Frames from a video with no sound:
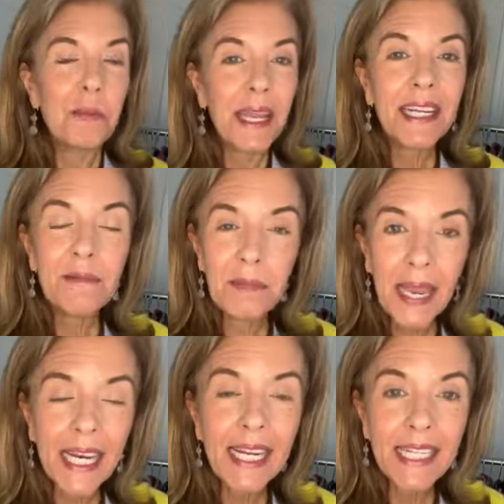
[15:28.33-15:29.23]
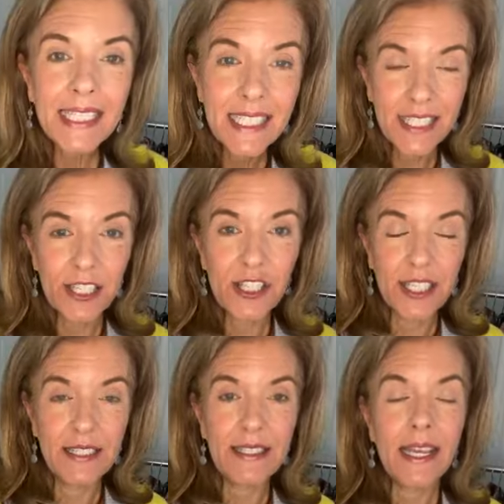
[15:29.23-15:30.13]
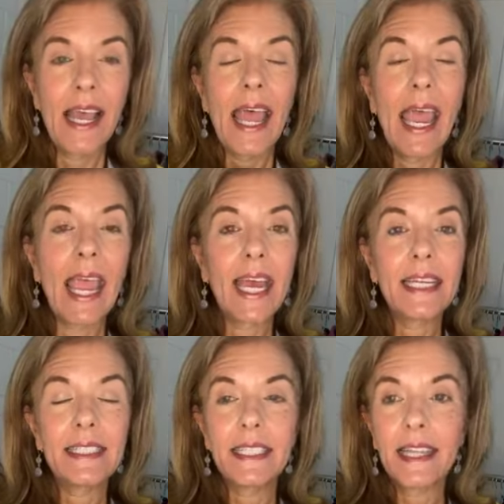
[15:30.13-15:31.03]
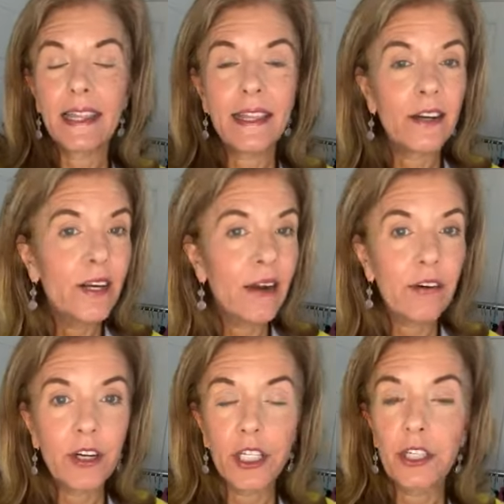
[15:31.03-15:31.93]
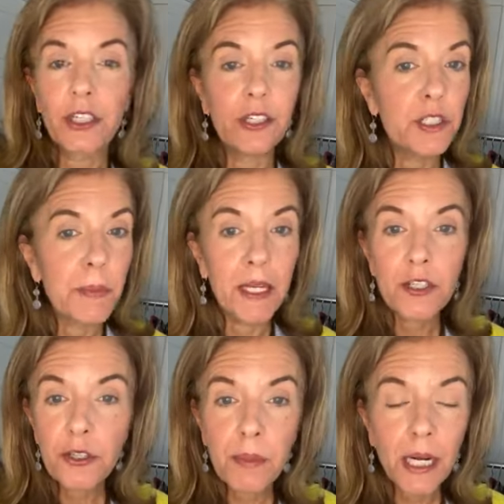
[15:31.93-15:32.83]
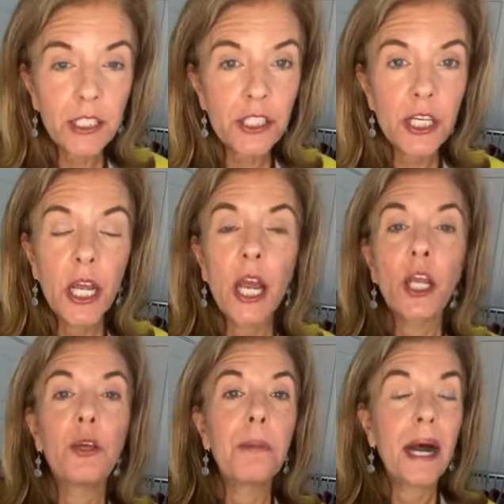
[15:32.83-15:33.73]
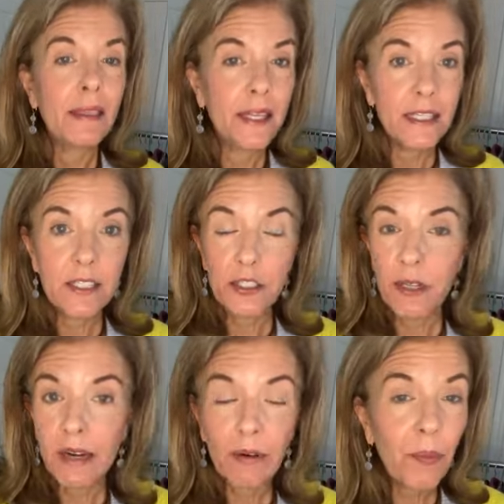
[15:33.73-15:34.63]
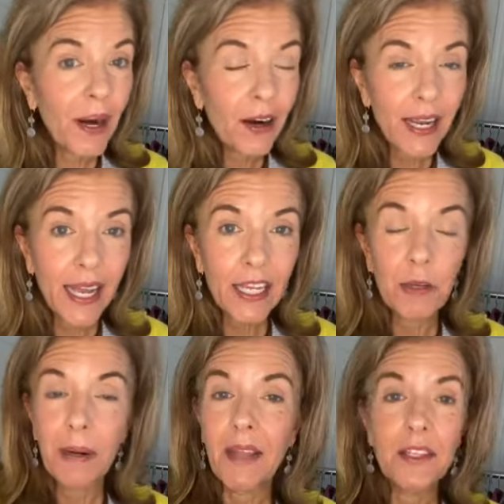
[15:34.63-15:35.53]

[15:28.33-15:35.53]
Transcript: you make panic decisions and they're never good you're you spend too much you buy things that you never wear again.